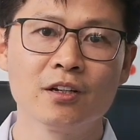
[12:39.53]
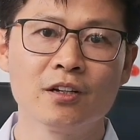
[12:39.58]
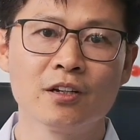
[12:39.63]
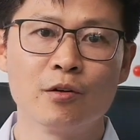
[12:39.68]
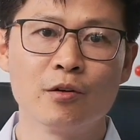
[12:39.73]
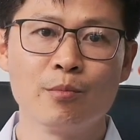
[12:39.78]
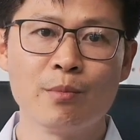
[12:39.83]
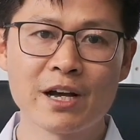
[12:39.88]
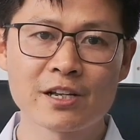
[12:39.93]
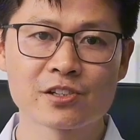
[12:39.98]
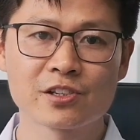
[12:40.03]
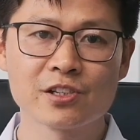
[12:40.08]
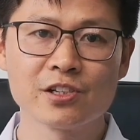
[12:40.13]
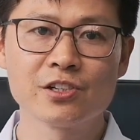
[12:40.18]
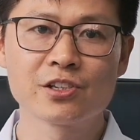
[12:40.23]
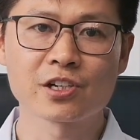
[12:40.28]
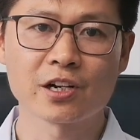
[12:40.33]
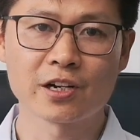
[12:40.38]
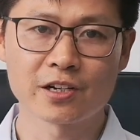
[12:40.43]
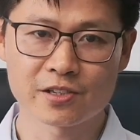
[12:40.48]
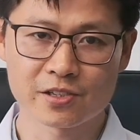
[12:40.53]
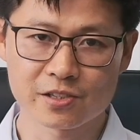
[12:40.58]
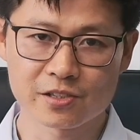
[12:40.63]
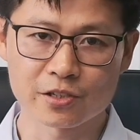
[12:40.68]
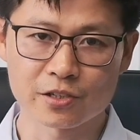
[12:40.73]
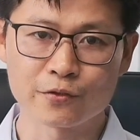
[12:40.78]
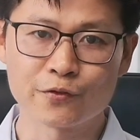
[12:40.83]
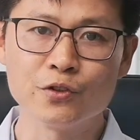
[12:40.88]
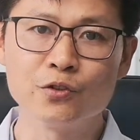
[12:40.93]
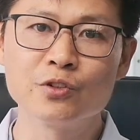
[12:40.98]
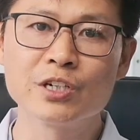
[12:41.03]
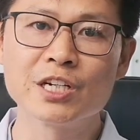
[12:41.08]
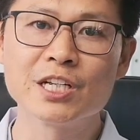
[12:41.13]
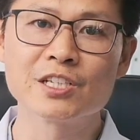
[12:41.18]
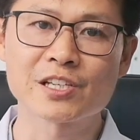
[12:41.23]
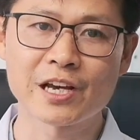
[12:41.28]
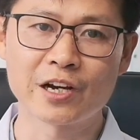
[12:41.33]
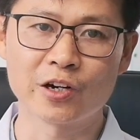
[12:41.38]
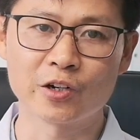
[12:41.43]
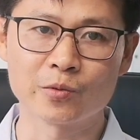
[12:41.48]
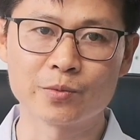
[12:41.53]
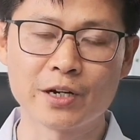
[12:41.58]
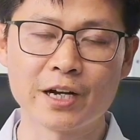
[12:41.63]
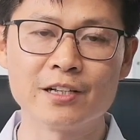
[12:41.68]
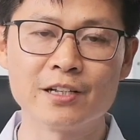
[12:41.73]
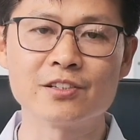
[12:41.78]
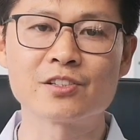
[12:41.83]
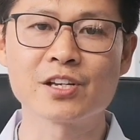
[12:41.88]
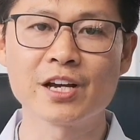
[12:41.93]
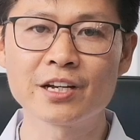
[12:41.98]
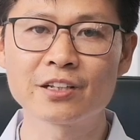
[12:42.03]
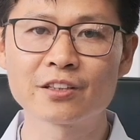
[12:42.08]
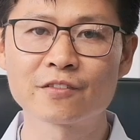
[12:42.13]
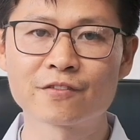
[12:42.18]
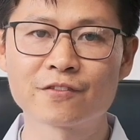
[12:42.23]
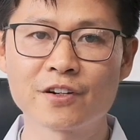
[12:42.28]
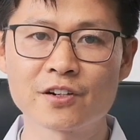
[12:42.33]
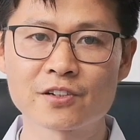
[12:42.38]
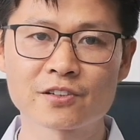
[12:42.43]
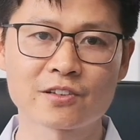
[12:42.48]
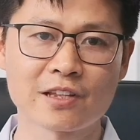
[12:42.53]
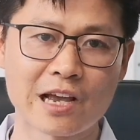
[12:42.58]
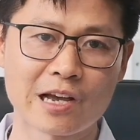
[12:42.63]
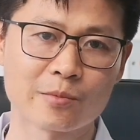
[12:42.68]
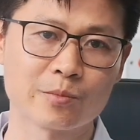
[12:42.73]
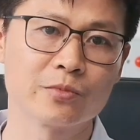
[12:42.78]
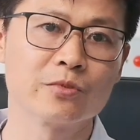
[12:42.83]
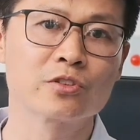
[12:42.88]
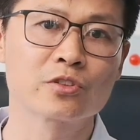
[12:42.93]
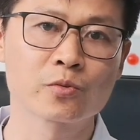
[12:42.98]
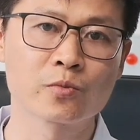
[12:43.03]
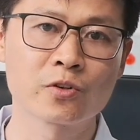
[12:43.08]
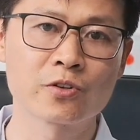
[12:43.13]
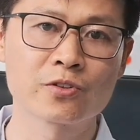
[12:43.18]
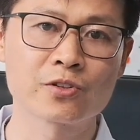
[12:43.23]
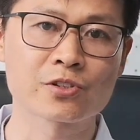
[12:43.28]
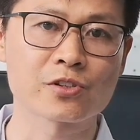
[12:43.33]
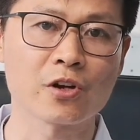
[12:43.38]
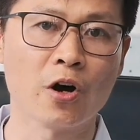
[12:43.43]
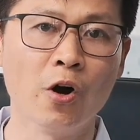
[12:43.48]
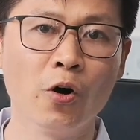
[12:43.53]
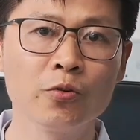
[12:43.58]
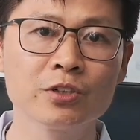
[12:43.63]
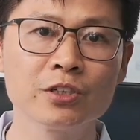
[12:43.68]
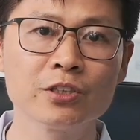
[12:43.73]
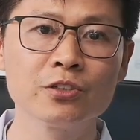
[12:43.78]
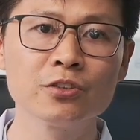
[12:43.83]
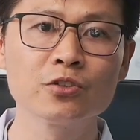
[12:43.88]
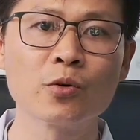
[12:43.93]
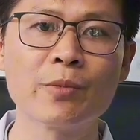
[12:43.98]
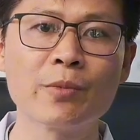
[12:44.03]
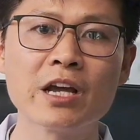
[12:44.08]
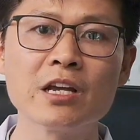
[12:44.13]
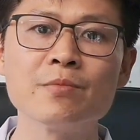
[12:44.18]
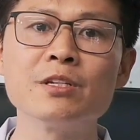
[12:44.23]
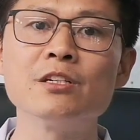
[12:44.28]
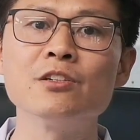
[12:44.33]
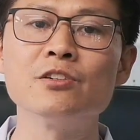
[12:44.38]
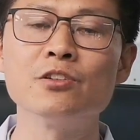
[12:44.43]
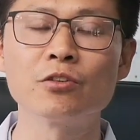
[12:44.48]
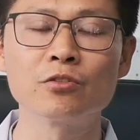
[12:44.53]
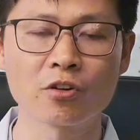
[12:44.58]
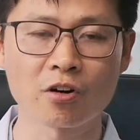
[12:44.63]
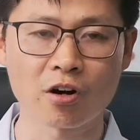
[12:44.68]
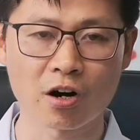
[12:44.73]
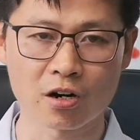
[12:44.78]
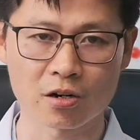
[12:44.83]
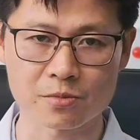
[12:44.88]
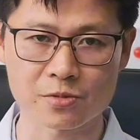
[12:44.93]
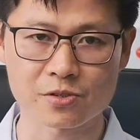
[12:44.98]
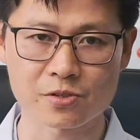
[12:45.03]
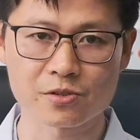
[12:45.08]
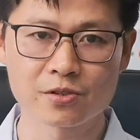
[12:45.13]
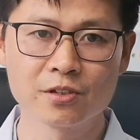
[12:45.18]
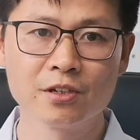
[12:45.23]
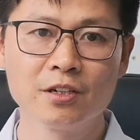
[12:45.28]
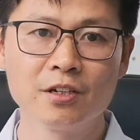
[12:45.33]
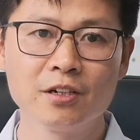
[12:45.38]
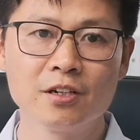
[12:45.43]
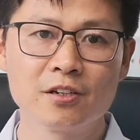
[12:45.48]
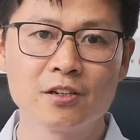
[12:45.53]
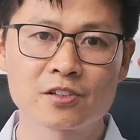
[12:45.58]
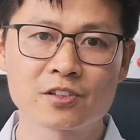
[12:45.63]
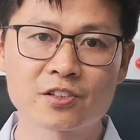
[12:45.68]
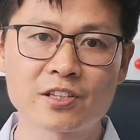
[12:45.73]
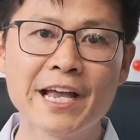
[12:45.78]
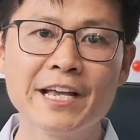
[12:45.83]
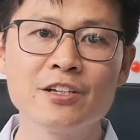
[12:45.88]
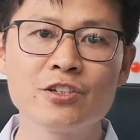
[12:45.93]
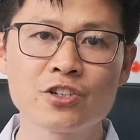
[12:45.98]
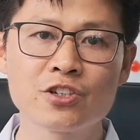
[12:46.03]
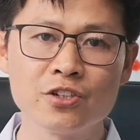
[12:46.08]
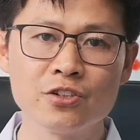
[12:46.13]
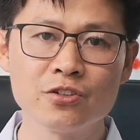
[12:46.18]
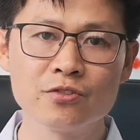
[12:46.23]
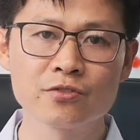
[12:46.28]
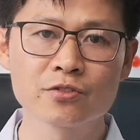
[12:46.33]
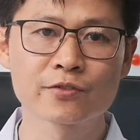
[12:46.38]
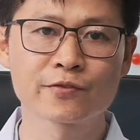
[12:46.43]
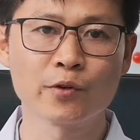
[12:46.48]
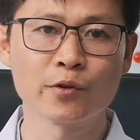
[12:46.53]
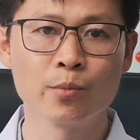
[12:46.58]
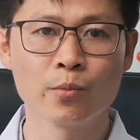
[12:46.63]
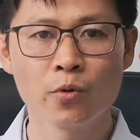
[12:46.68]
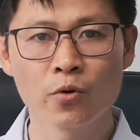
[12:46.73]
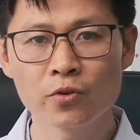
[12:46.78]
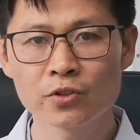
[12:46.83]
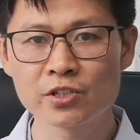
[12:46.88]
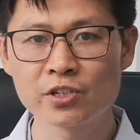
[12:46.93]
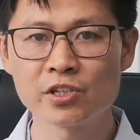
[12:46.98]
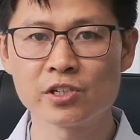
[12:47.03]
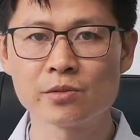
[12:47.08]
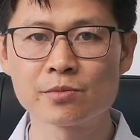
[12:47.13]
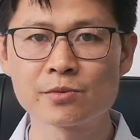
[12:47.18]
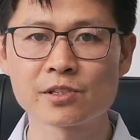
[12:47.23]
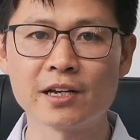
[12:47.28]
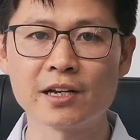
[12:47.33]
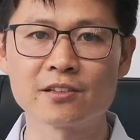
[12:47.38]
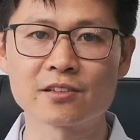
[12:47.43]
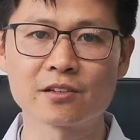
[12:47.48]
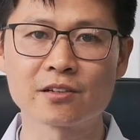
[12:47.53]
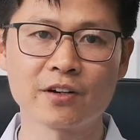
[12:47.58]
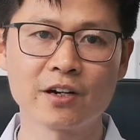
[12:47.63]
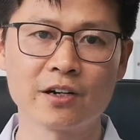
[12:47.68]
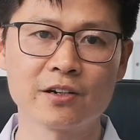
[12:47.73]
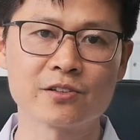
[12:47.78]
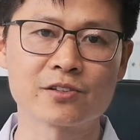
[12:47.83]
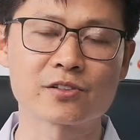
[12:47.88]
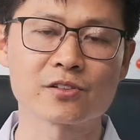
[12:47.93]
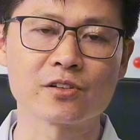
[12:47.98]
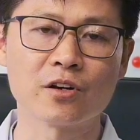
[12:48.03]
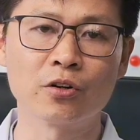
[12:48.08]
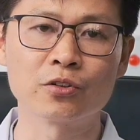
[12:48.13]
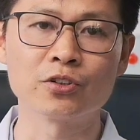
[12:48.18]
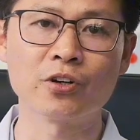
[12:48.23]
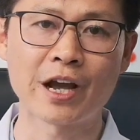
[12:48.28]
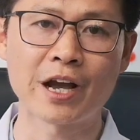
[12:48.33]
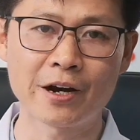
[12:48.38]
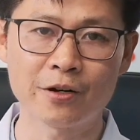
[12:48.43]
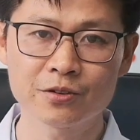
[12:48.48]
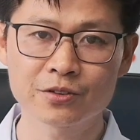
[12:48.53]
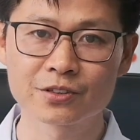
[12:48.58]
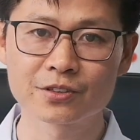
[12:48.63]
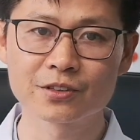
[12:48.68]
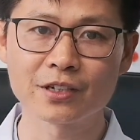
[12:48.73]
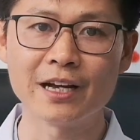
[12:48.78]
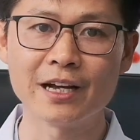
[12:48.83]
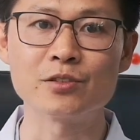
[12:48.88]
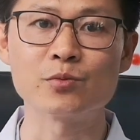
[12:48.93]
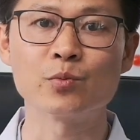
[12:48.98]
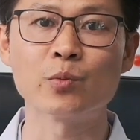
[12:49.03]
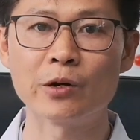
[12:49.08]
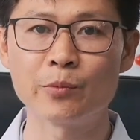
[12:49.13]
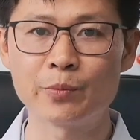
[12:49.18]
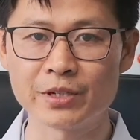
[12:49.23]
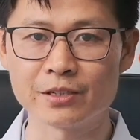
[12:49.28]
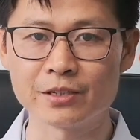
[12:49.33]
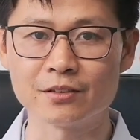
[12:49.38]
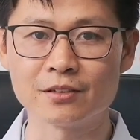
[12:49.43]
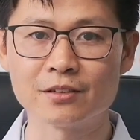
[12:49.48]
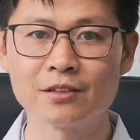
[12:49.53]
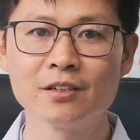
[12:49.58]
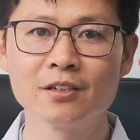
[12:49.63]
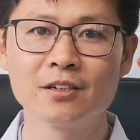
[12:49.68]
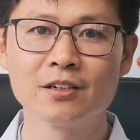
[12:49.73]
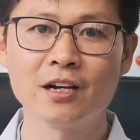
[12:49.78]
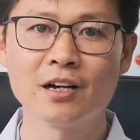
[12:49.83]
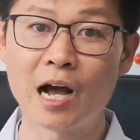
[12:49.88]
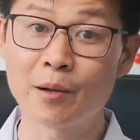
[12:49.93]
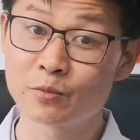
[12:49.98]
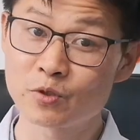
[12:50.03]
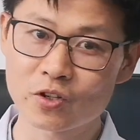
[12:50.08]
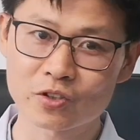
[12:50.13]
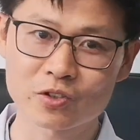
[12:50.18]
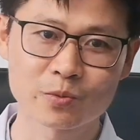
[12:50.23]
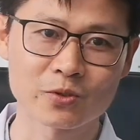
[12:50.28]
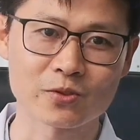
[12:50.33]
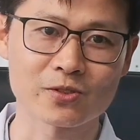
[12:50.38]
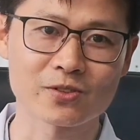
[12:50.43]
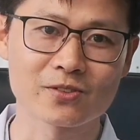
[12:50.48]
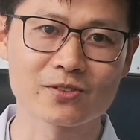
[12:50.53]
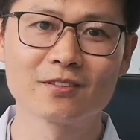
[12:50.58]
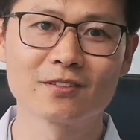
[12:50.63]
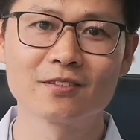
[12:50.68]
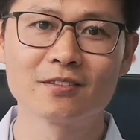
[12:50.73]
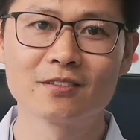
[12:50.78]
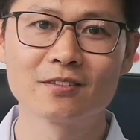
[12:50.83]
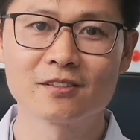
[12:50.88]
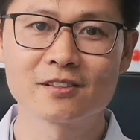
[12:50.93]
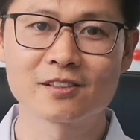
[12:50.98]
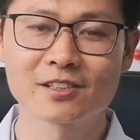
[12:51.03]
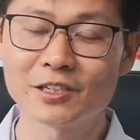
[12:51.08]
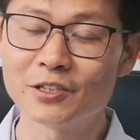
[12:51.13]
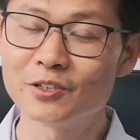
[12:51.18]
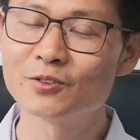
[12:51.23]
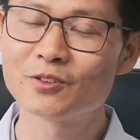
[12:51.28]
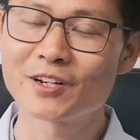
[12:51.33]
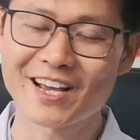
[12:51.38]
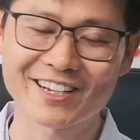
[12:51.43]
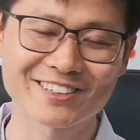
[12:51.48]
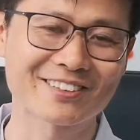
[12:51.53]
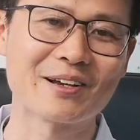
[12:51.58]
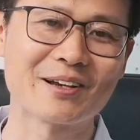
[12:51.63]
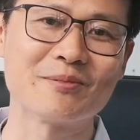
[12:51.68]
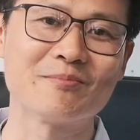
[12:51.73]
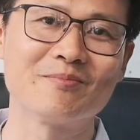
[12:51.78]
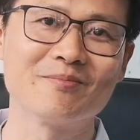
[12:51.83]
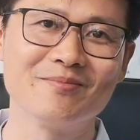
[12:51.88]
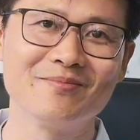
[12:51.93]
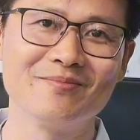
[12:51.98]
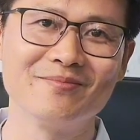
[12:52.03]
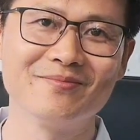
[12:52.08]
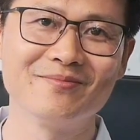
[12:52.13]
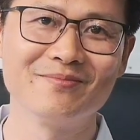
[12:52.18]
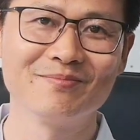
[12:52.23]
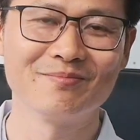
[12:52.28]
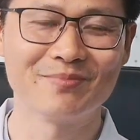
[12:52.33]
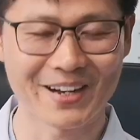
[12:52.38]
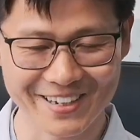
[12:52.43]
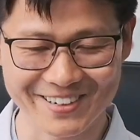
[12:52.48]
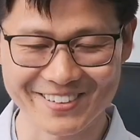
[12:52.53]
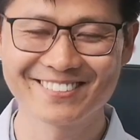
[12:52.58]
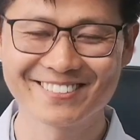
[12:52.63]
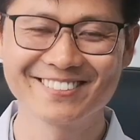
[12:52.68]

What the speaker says: Message us if you need help and take the first step towards holding your baby in your arms. Stay tuned for more tips and advice on your health and well-being. I'm Dr. Bruce. See you next time. Bye.